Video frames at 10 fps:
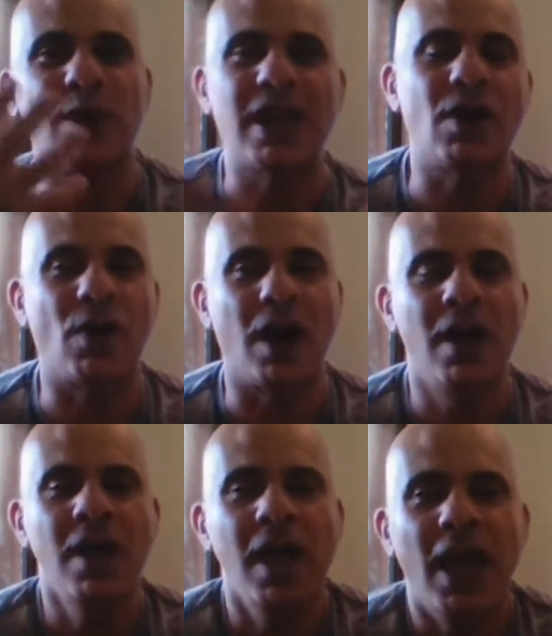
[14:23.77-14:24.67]
era.
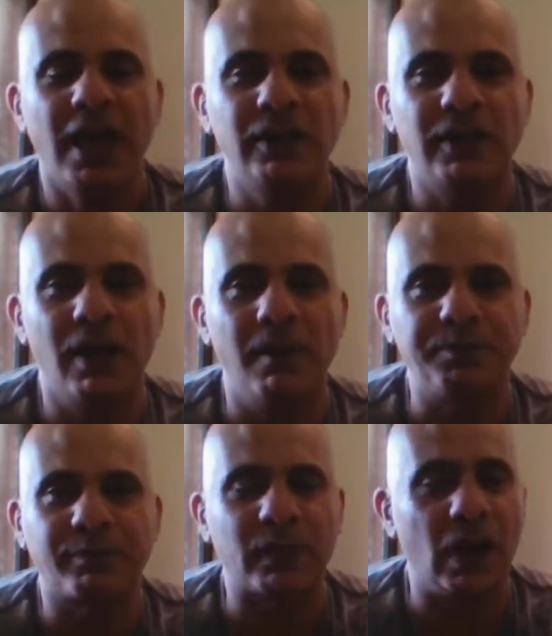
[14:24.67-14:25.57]
And
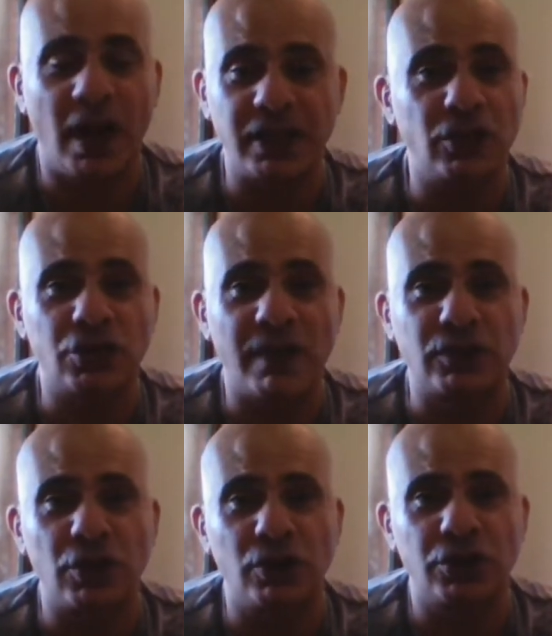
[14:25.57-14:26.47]
I think Geoff
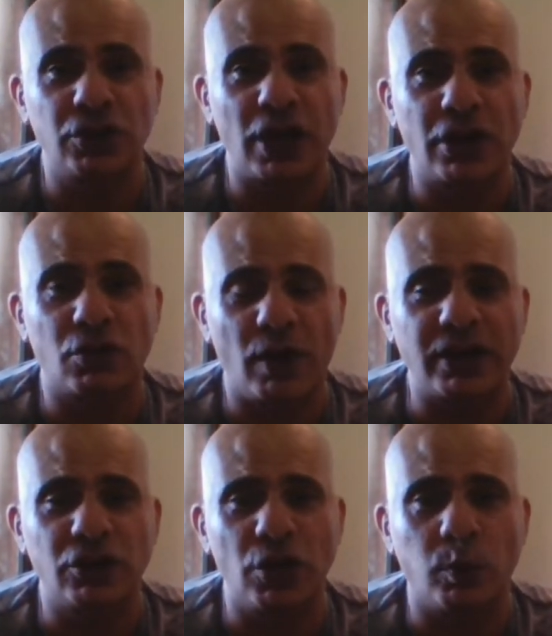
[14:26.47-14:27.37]
Johns has done a
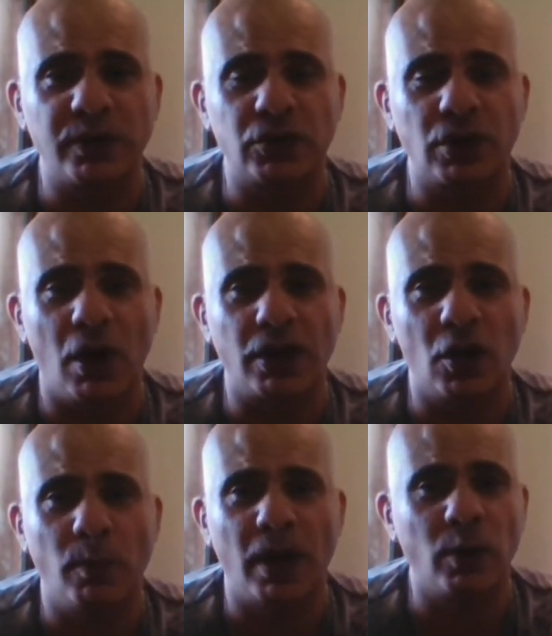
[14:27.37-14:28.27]
great job with
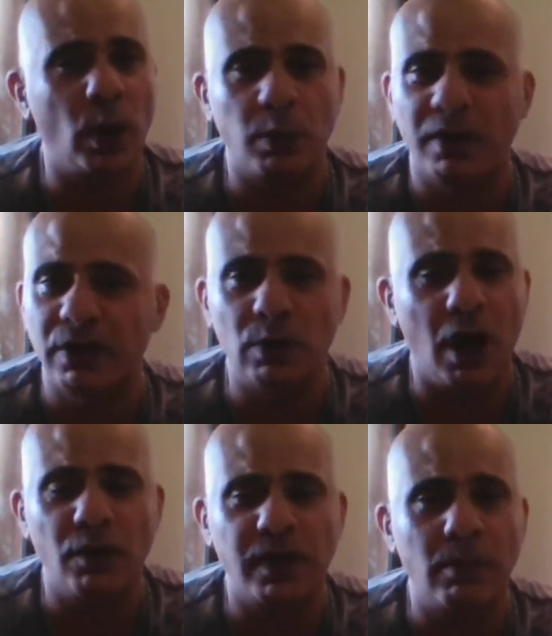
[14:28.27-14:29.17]
Stargirl, by the way, whether you
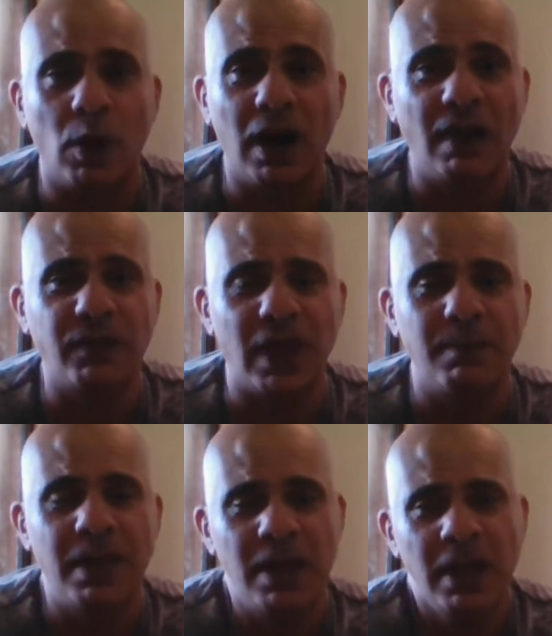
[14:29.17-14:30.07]
loathe him or love
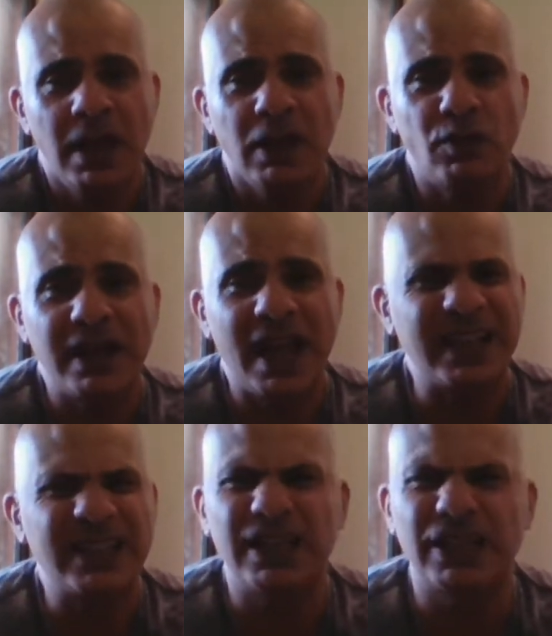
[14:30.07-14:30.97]
him. He really
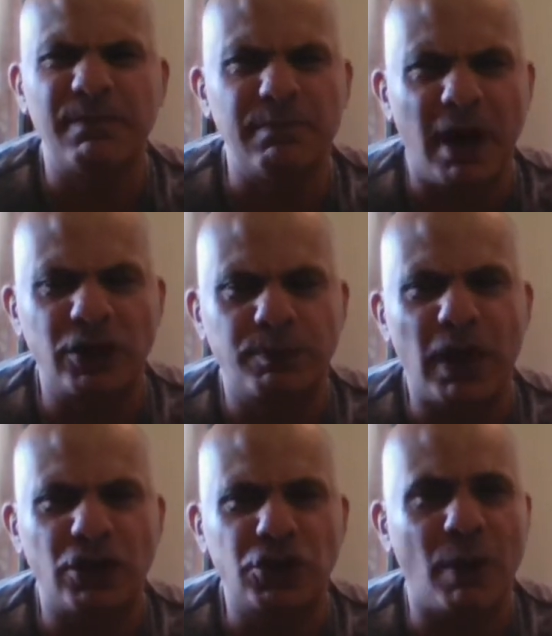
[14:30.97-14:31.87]
has. And it's a much
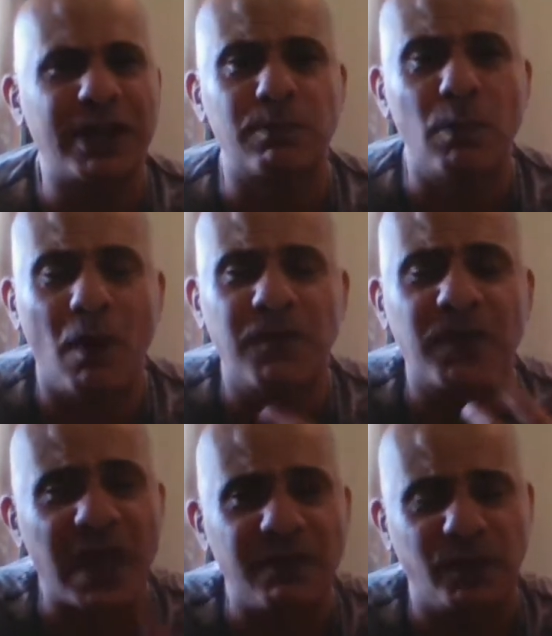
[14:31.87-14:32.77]
better show and it's more
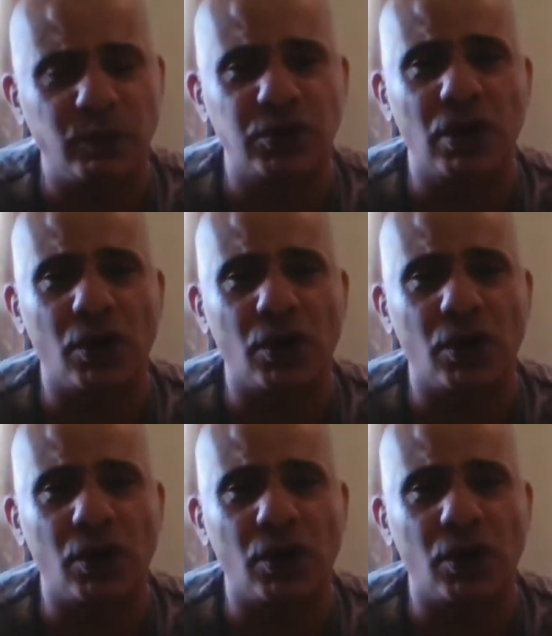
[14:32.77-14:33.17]
faithful to the